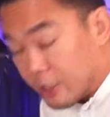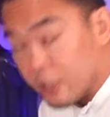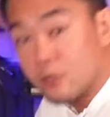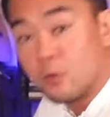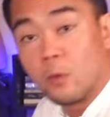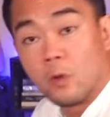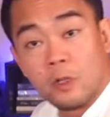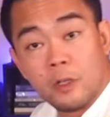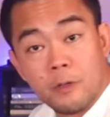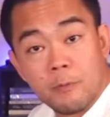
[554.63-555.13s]
this
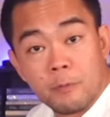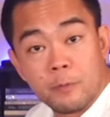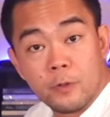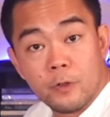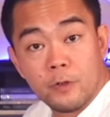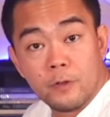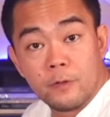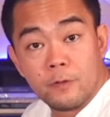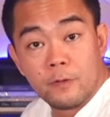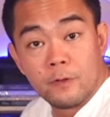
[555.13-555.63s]
will
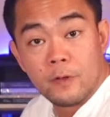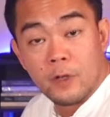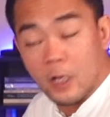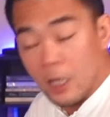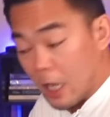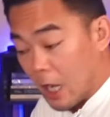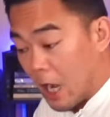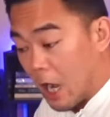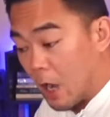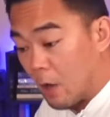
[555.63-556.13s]
improve
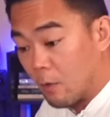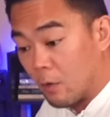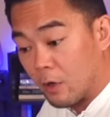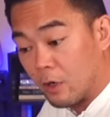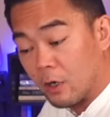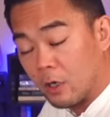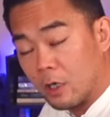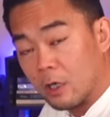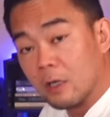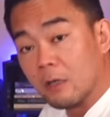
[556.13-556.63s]

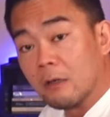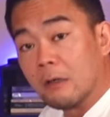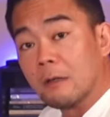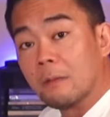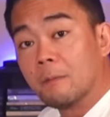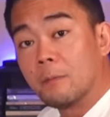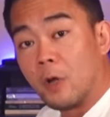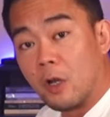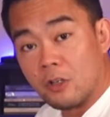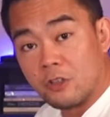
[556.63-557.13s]
our
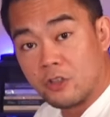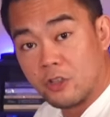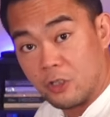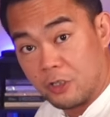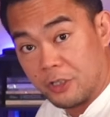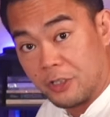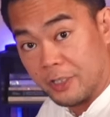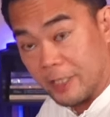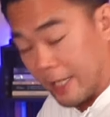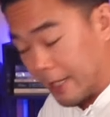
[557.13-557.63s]

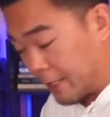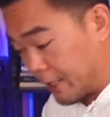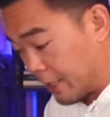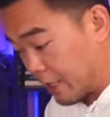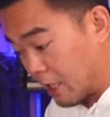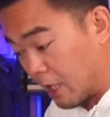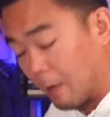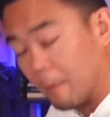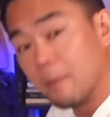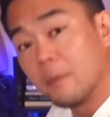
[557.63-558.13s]
posture
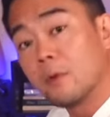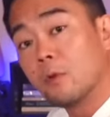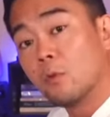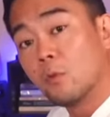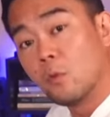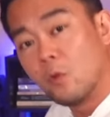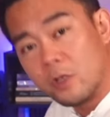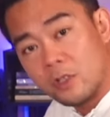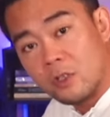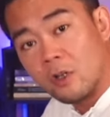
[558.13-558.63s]
standing up,
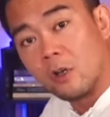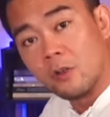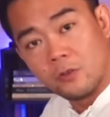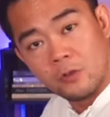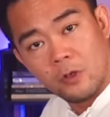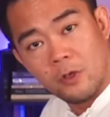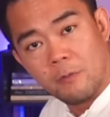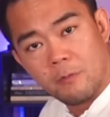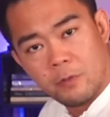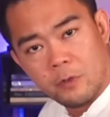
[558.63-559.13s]
which
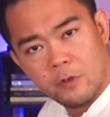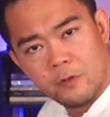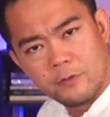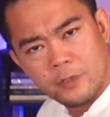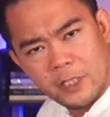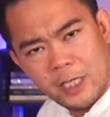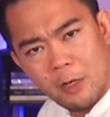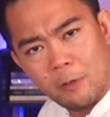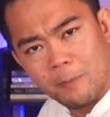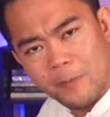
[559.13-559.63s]
also improves
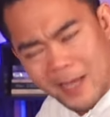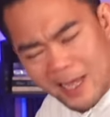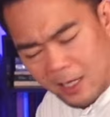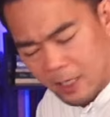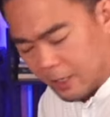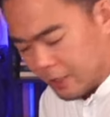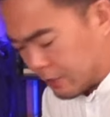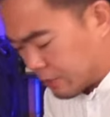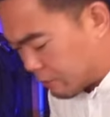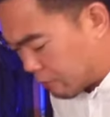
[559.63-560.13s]
our
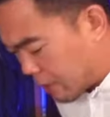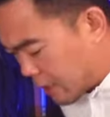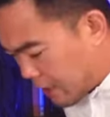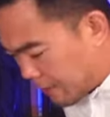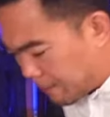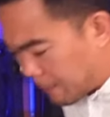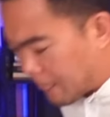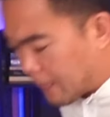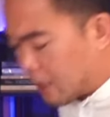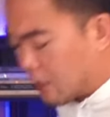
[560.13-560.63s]
balance, right?
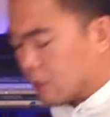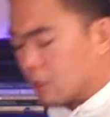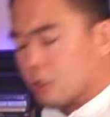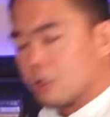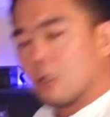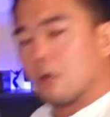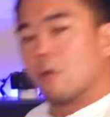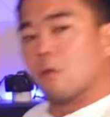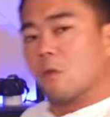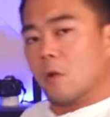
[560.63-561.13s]

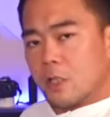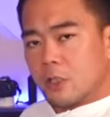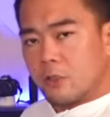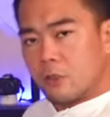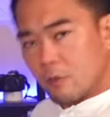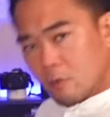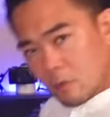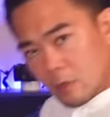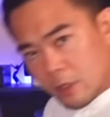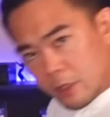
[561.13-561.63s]
So what
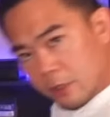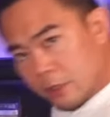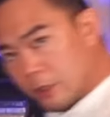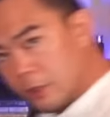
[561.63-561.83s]
you want to